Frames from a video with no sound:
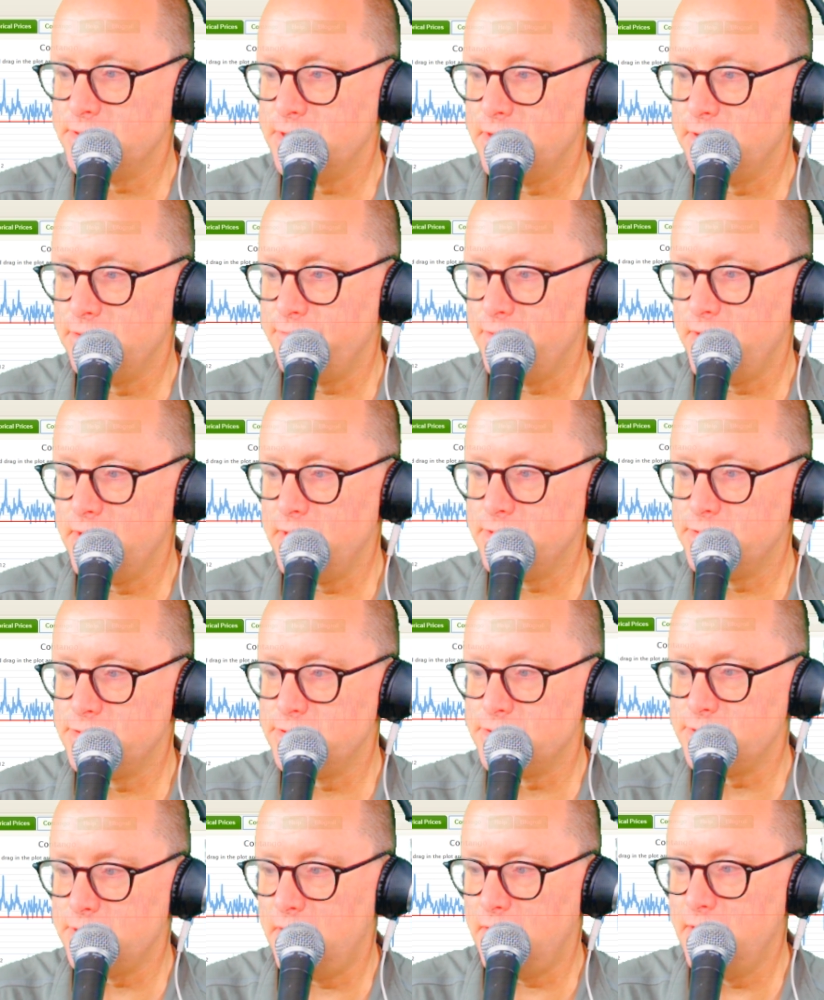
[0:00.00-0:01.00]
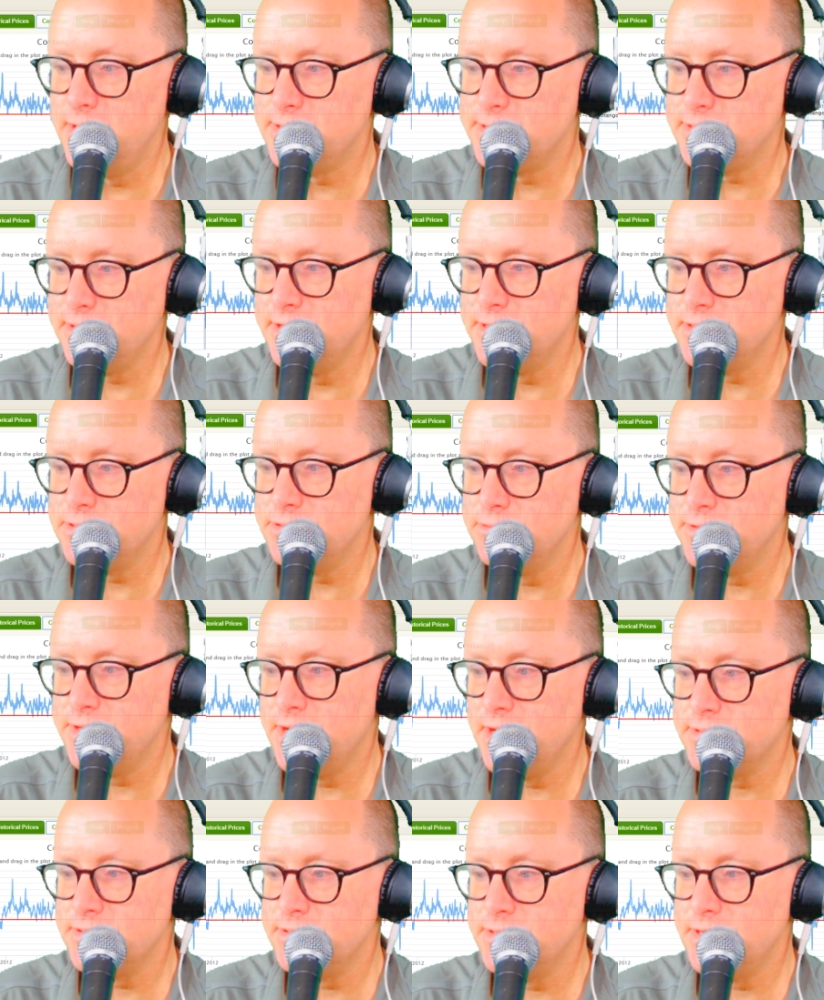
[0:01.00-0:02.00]
And if I just isolate
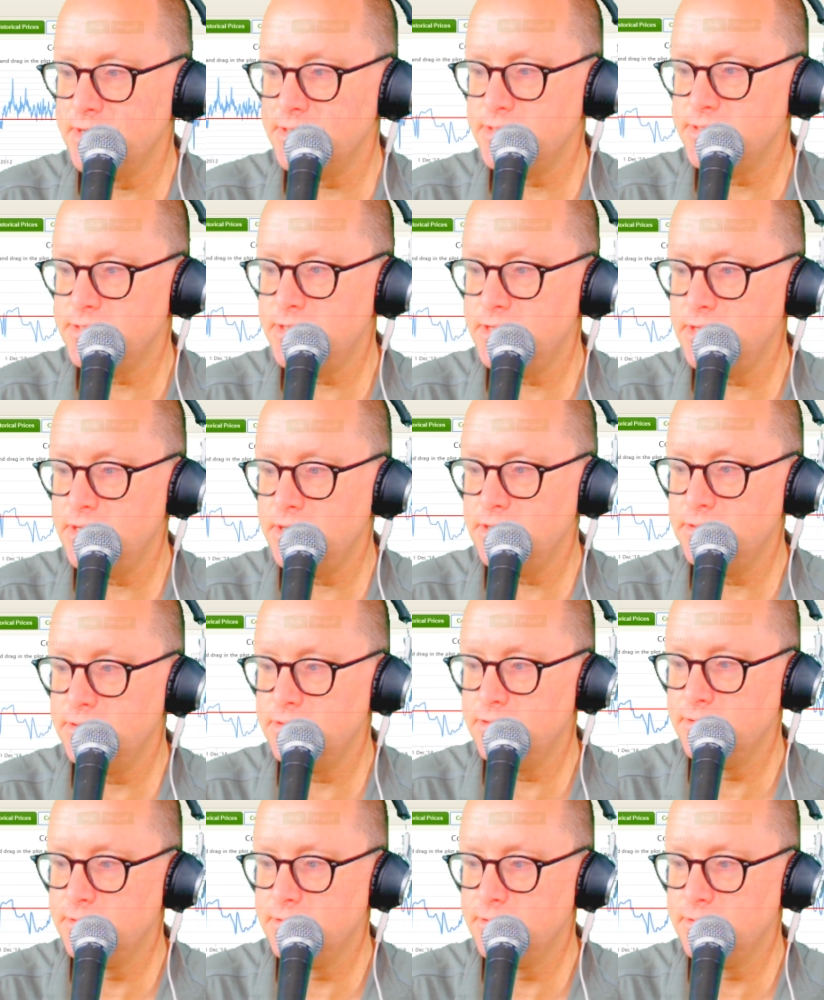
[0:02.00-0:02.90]
2019,